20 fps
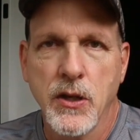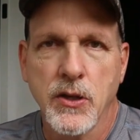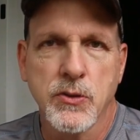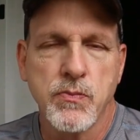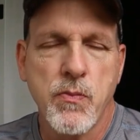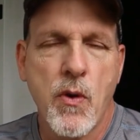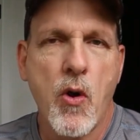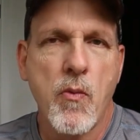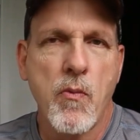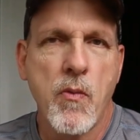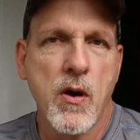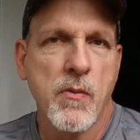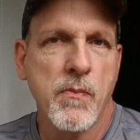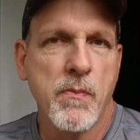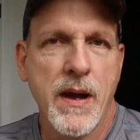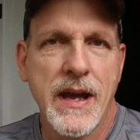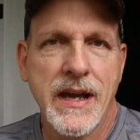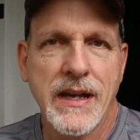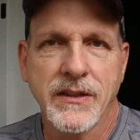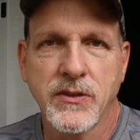
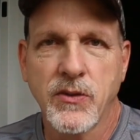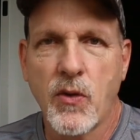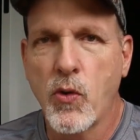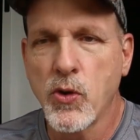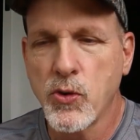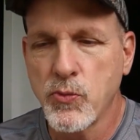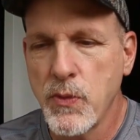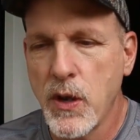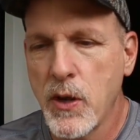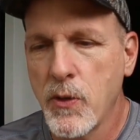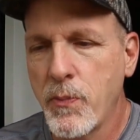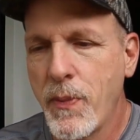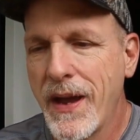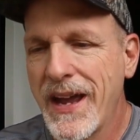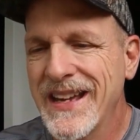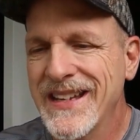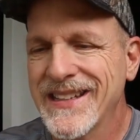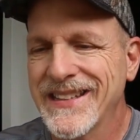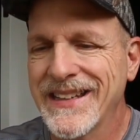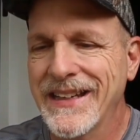smallmouth bass, largemouth
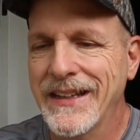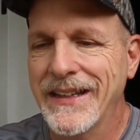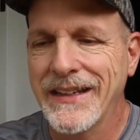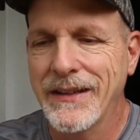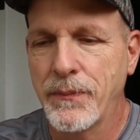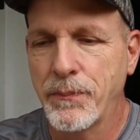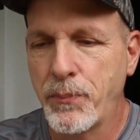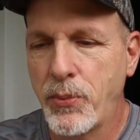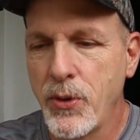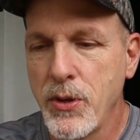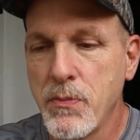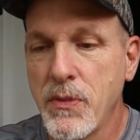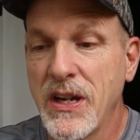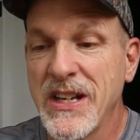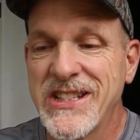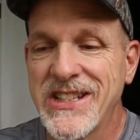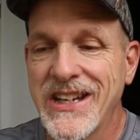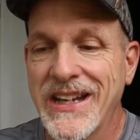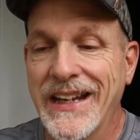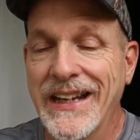bass, pretty
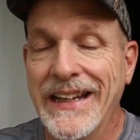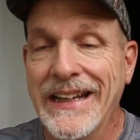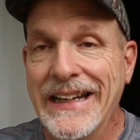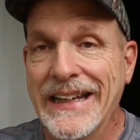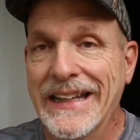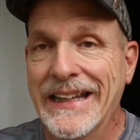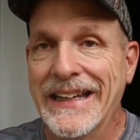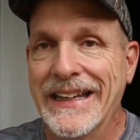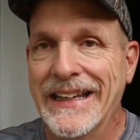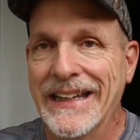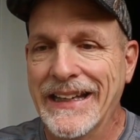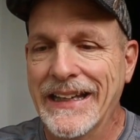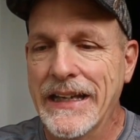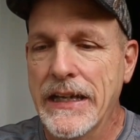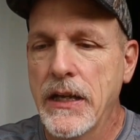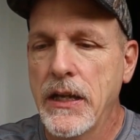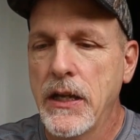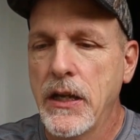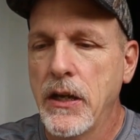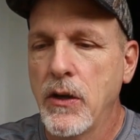much anything
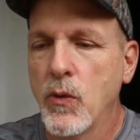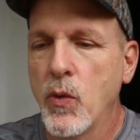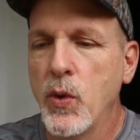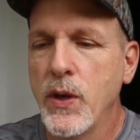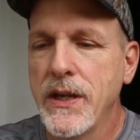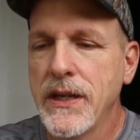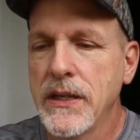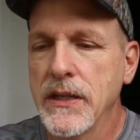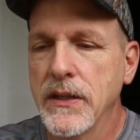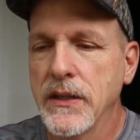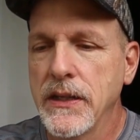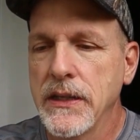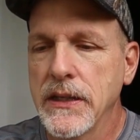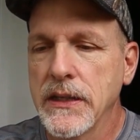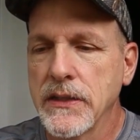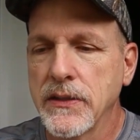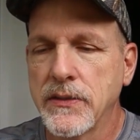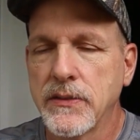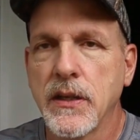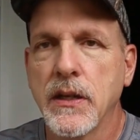will hit
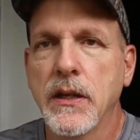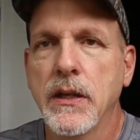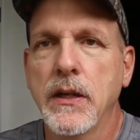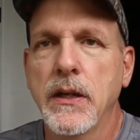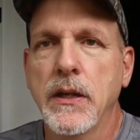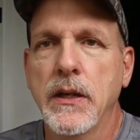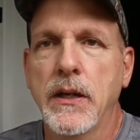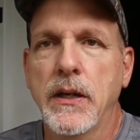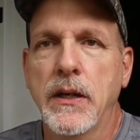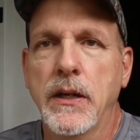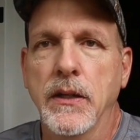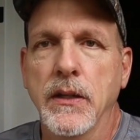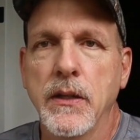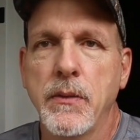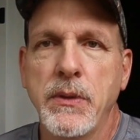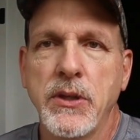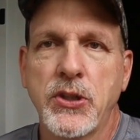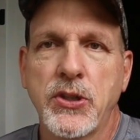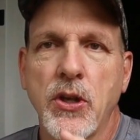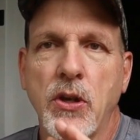this.
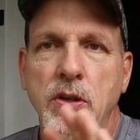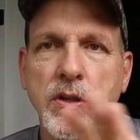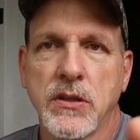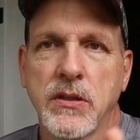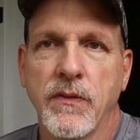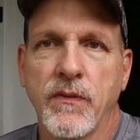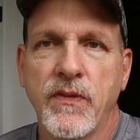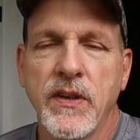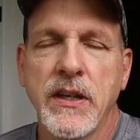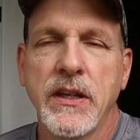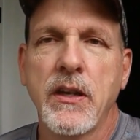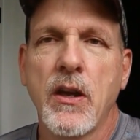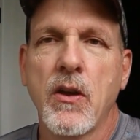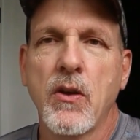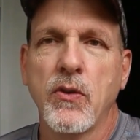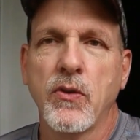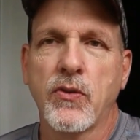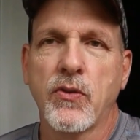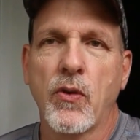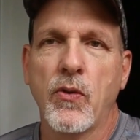Let me show you some
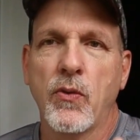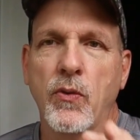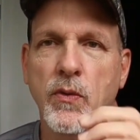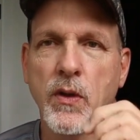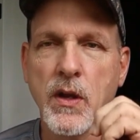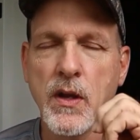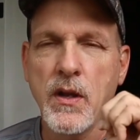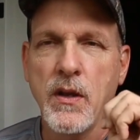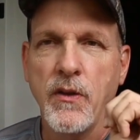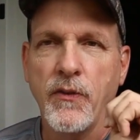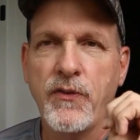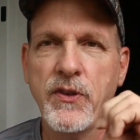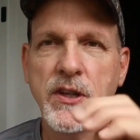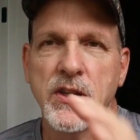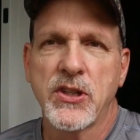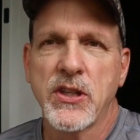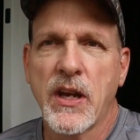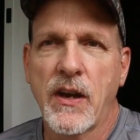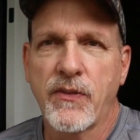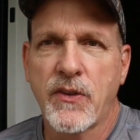videos on
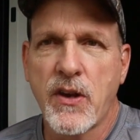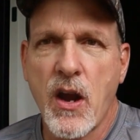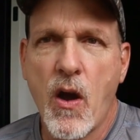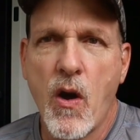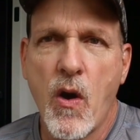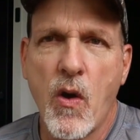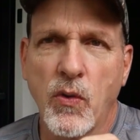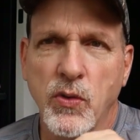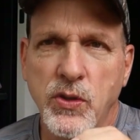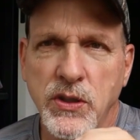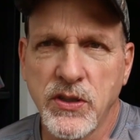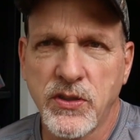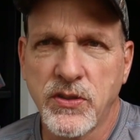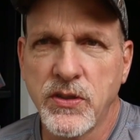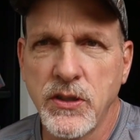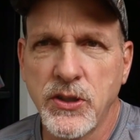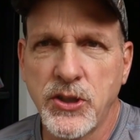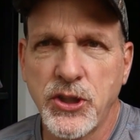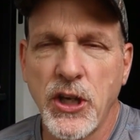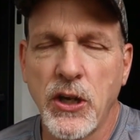fish I've caught just
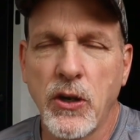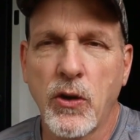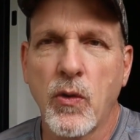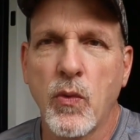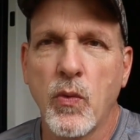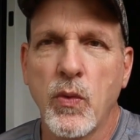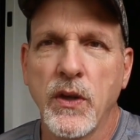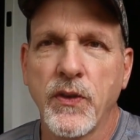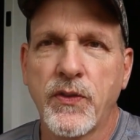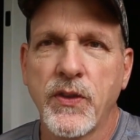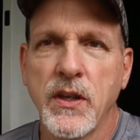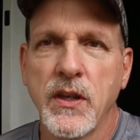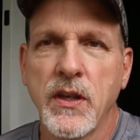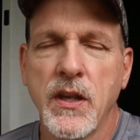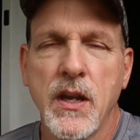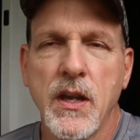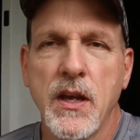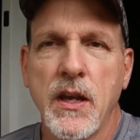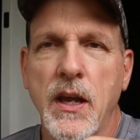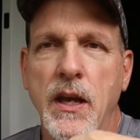this year with it,
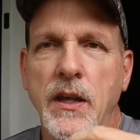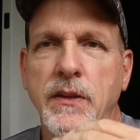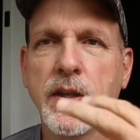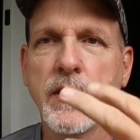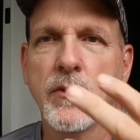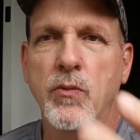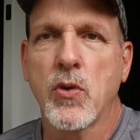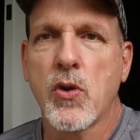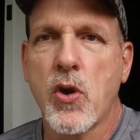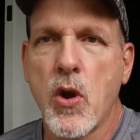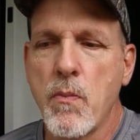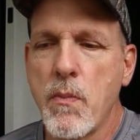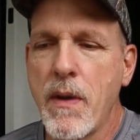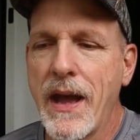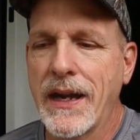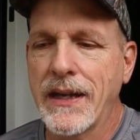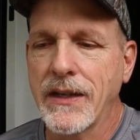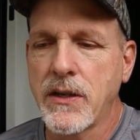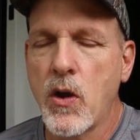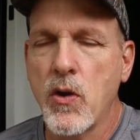and then we'll come
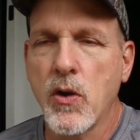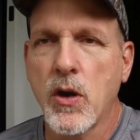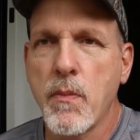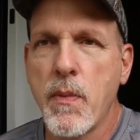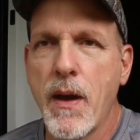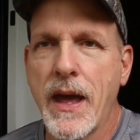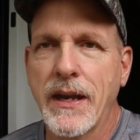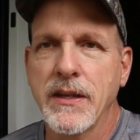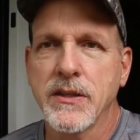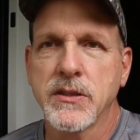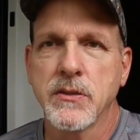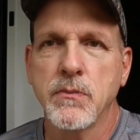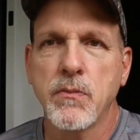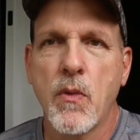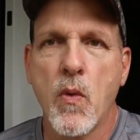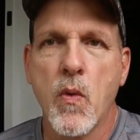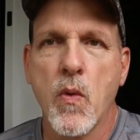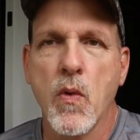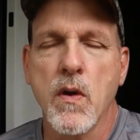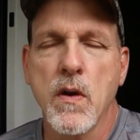back and talk about it some
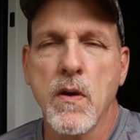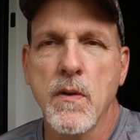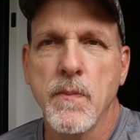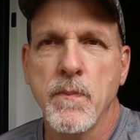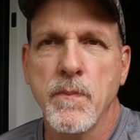more.